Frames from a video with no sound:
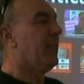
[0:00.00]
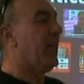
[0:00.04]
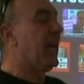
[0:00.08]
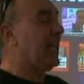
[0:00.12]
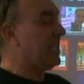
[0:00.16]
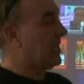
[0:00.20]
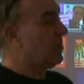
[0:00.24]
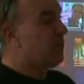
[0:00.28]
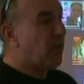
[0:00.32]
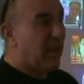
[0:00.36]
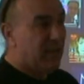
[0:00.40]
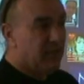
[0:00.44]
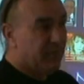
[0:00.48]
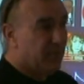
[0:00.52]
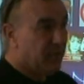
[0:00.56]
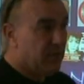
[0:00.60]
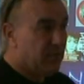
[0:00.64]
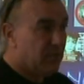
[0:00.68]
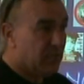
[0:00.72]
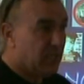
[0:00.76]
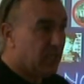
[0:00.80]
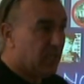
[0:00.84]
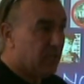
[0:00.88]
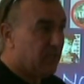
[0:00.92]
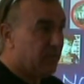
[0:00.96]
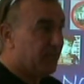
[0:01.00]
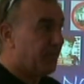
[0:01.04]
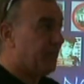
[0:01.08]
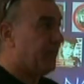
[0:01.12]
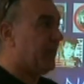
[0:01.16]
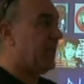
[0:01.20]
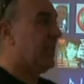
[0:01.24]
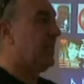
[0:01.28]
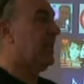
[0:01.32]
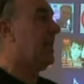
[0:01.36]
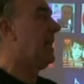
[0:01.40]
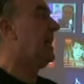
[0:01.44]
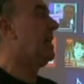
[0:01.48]
That's irrelevant.
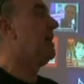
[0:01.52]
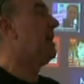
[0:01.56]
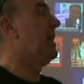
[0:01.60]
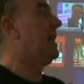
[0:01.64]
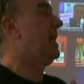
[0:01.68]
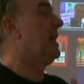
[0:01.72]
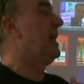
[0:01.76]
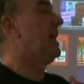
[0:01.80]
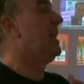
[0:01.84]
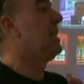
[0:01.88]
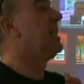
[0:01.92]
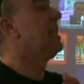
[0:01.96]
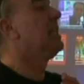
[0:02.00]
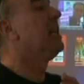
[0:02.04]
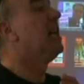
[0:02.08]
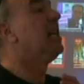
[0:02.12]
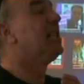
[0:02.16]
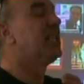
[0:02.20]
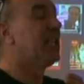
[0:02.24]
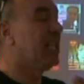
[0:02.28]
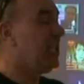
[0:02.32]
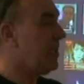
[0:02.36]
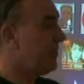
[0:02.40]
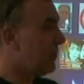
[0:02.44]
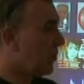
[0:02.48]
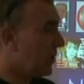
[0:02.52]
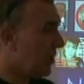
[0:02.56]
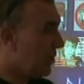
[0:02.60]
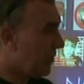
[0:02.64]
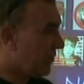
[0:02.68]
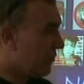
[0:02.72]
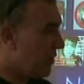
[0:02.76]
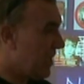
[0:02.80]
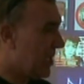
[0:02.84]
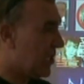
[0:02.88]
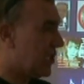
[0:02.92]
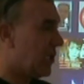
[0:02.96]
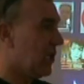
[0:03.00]
Until you've done
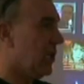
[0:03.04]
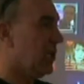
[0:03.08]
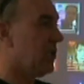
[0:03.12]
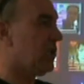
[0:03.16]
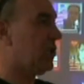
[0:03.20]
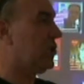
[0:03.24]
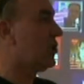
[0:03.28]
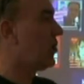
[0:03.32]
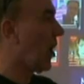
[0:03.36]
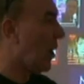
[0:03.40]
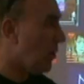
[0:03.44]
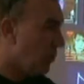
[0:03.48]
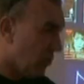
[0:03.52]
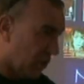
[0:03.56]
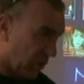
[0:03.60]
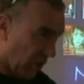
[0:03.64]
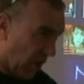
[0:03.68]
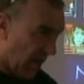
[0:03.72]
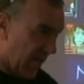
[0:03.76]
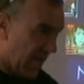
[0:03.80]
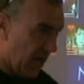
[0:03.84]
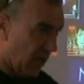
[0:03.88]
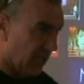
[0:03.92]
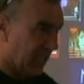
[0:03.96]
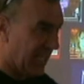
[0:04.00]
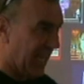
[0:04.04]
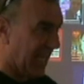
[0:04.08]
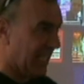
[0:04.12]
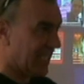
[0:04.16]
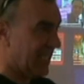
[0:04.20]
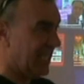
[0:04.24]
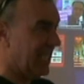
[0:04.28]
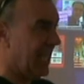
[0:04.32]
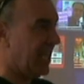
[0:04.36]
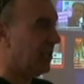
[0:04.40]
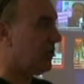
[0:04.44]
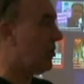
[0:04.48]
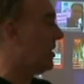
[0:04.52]
enough research, don't try it on
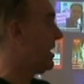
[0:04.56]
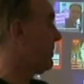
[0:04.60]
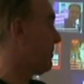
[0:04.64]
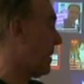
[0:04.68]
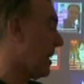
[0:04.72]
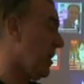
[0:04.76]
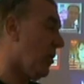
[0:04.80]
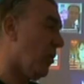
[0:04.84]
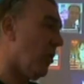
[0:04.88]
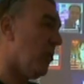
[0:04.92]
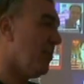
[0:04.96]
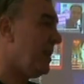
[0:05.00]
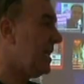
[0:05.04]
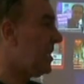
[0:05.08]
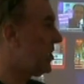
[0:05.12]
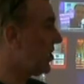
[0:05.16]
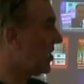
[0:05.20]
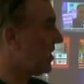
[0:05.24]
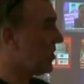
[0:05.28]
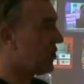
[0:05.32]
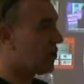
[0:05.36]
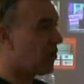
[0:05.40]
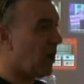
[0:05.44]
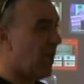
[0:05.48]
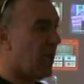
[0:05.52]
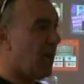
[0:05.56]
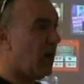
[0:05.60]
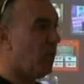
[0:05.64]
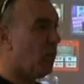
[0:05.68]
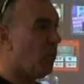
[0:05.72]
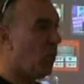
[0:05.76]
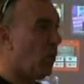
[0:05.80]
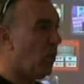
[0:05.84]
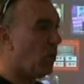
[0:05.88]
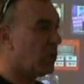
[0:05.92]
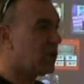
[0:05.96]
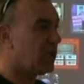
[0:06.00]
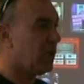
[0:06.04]
gas and electric. By all means, you can try it
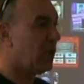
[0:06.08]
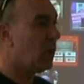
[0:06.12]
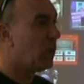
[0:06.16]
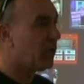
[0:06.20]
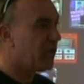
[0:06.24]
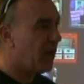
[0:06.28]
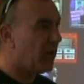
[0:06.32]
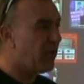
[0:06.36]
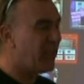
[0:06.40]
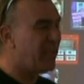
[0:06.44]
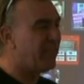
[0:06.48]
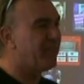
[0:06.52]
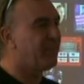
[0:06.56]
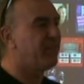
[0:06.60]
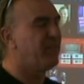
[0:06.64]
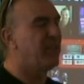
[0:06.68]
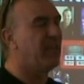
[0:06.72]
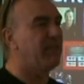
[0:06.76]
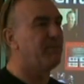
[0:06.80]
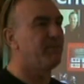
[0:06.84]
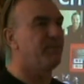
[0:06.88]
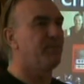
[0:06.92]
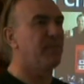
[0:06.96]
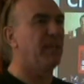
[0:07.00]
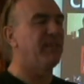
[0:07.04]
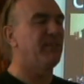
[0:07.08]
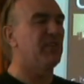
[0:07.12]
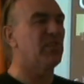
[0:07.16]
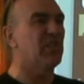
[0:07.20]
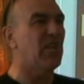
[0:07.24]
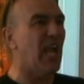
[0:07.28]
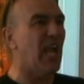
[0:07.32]
on water, although they've